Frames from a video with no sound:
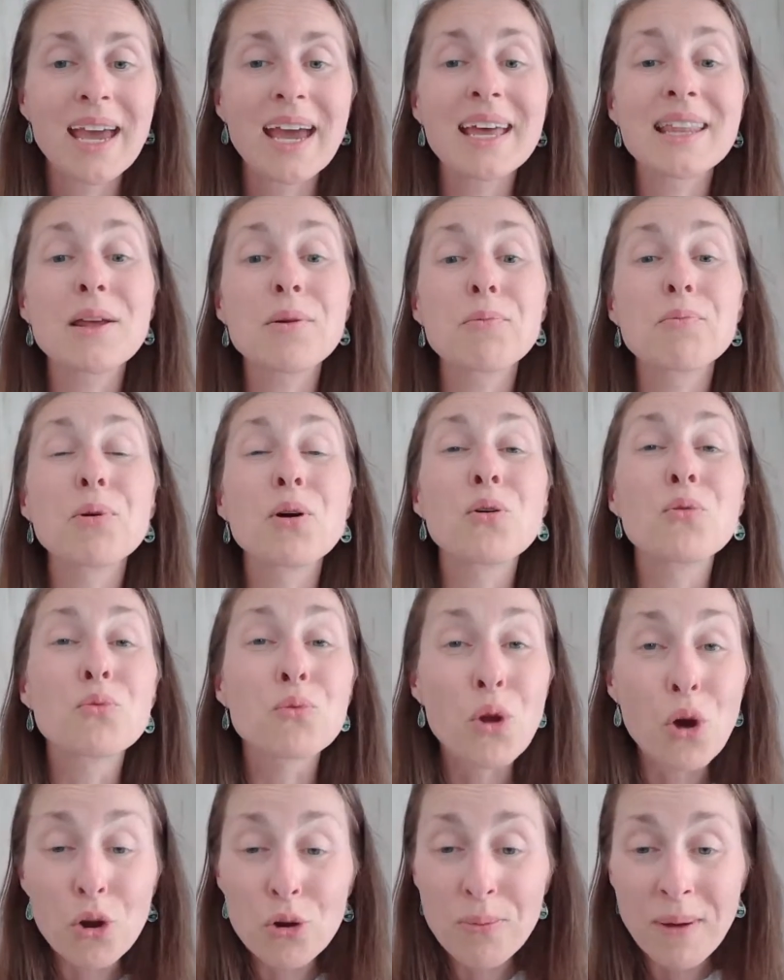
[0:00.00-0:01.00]
And then put
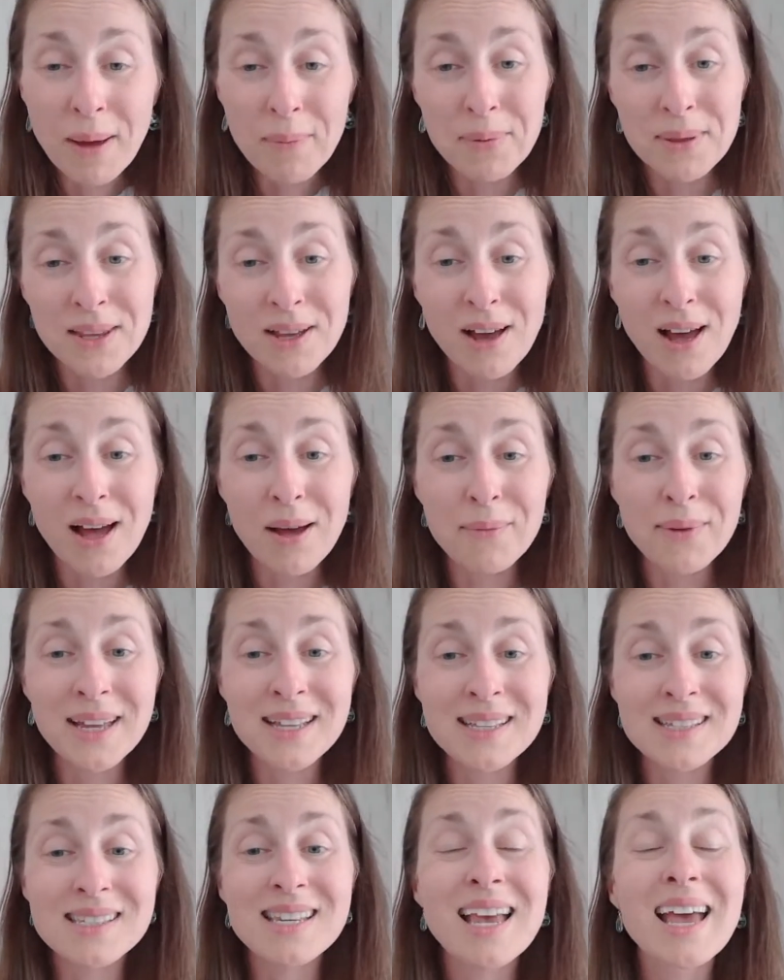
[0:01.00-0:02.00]
roadmap in the
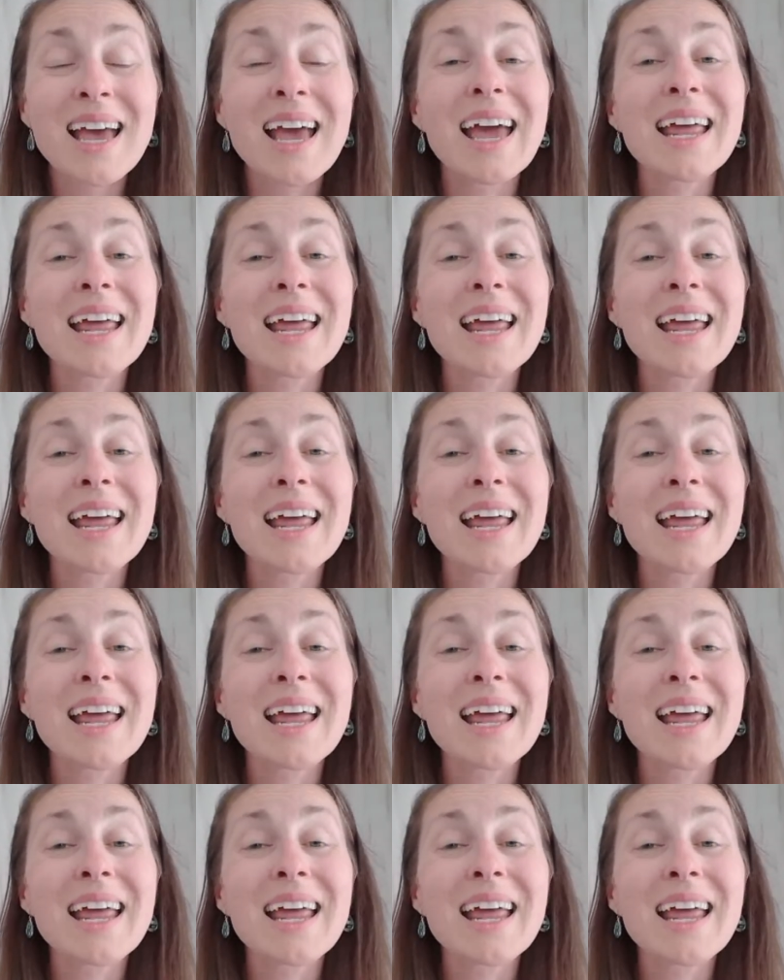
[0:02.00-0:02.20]
comments